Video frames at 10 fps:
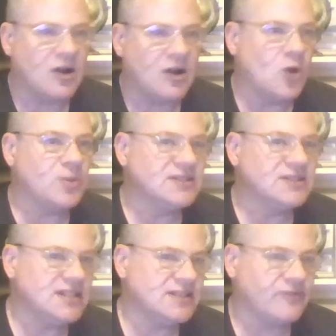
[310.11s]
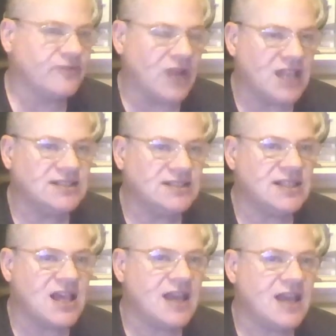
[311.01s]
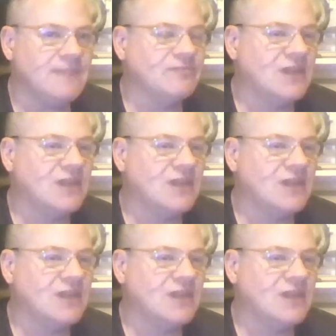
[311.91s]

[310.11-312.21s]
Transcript: open season for ACA.